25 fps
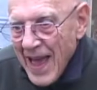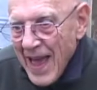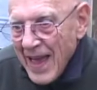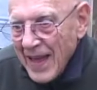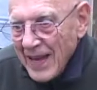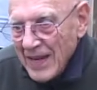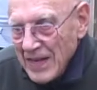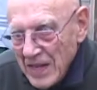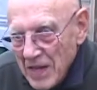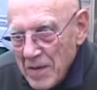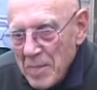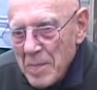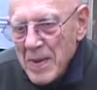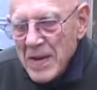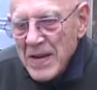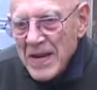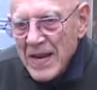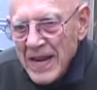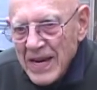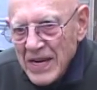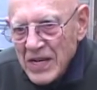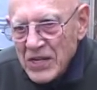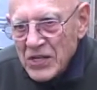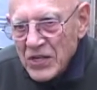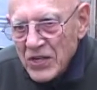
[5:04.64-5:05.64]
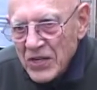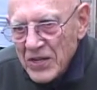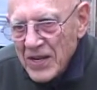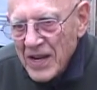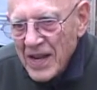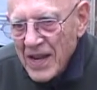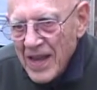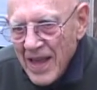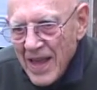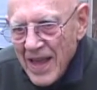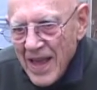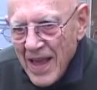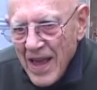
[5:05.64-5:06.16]
elimination
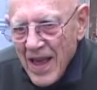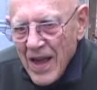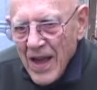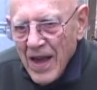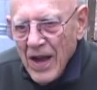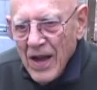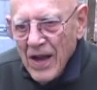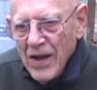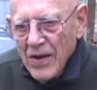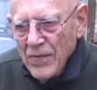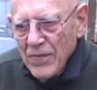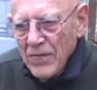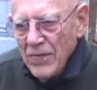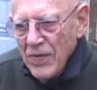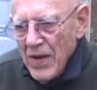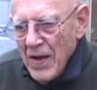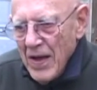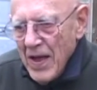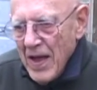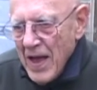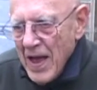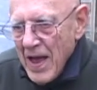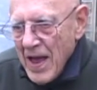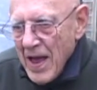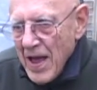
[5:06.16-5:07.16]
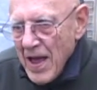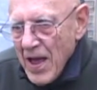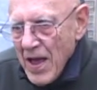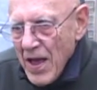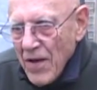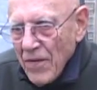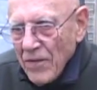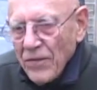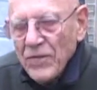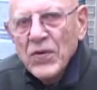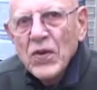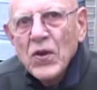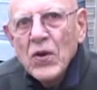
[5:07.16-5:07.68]
of
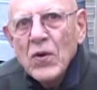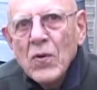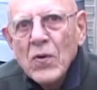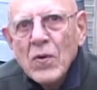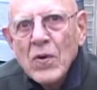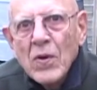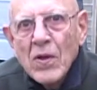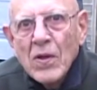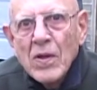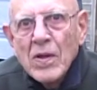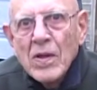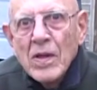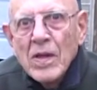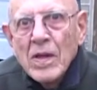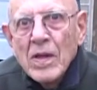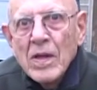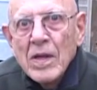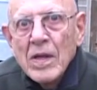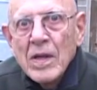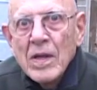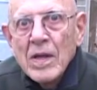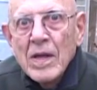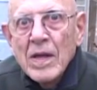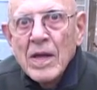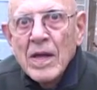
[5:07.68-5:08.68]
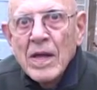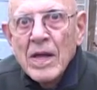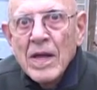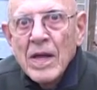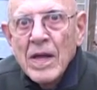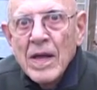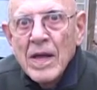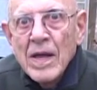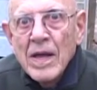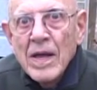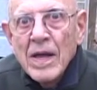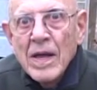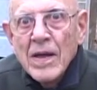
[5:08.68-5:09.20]
fuel.
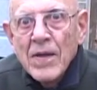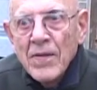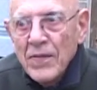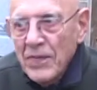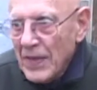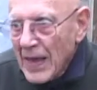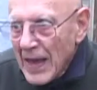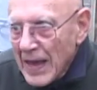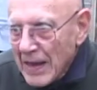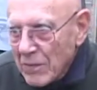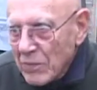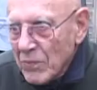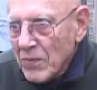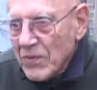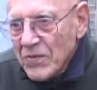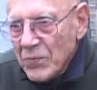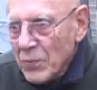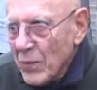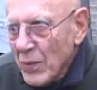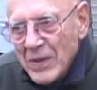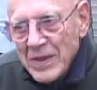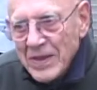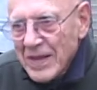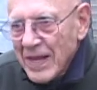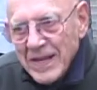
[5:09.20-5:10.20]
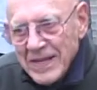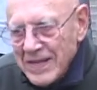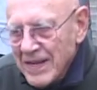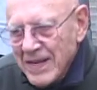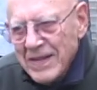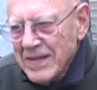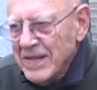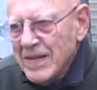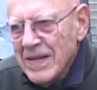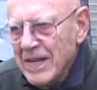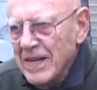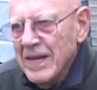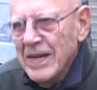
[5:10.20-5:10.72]
That was what they
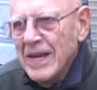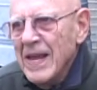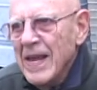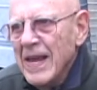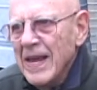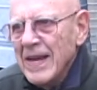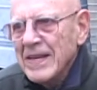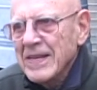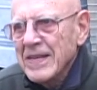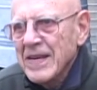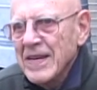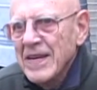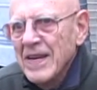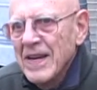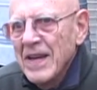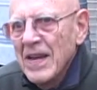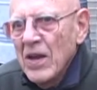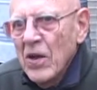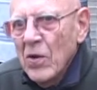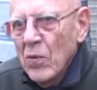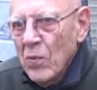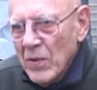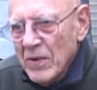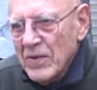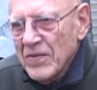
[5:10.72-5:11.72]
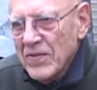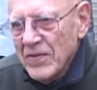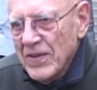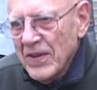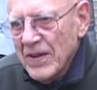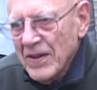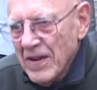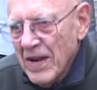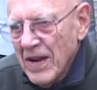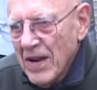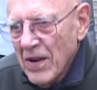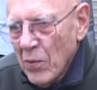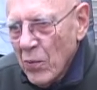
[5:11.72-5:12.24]
didn't connect, was that
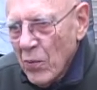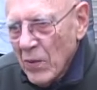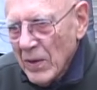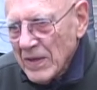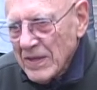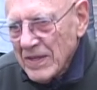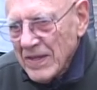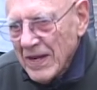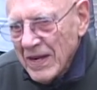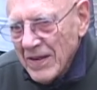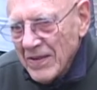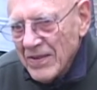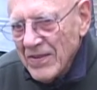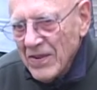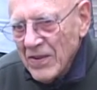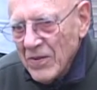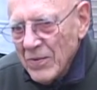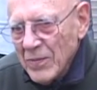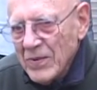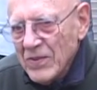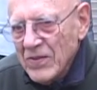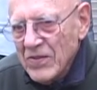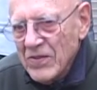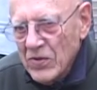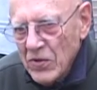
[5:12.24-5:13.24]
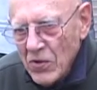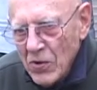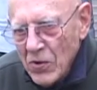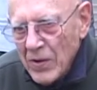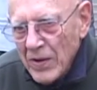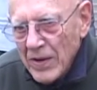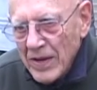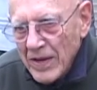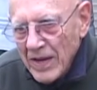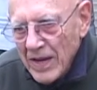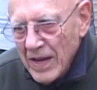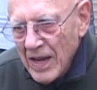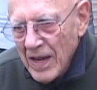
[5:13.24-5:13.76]
what Tesla was
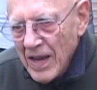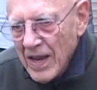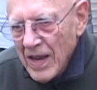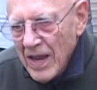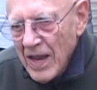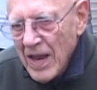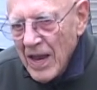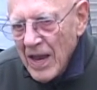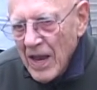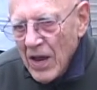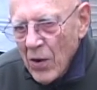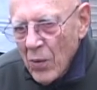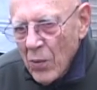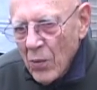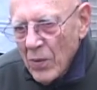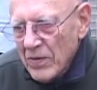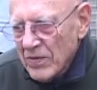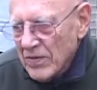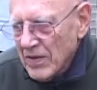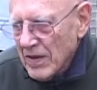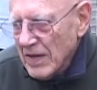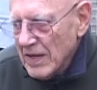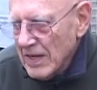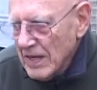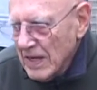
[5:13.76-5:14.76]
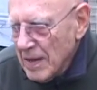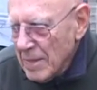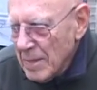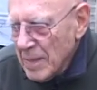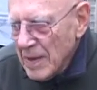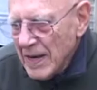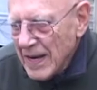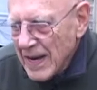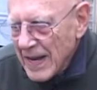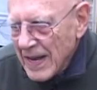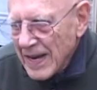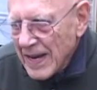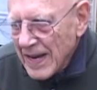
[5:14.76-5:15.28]
doing was
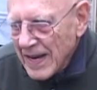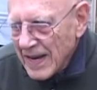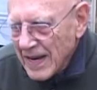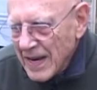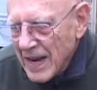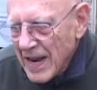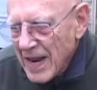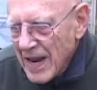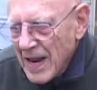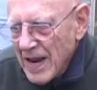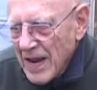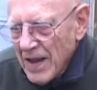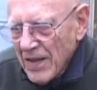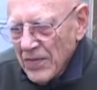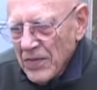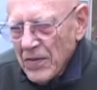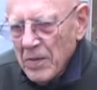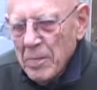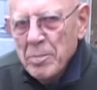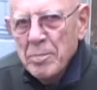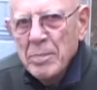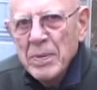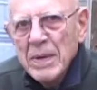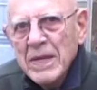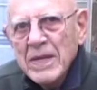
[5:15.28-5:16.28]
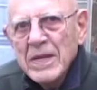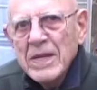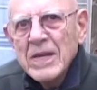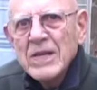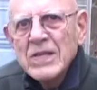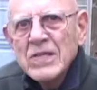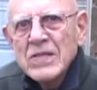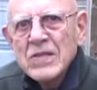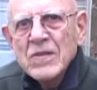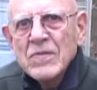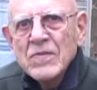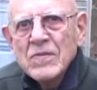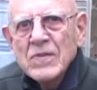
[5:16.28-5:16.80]
eliminating
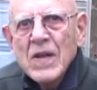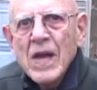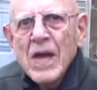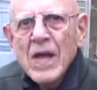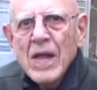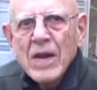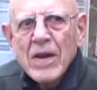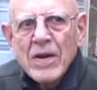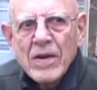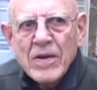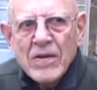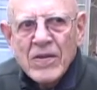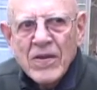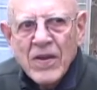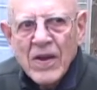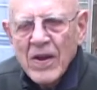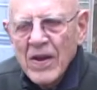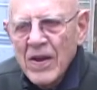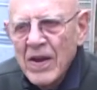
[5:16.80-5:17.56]
billions of dollars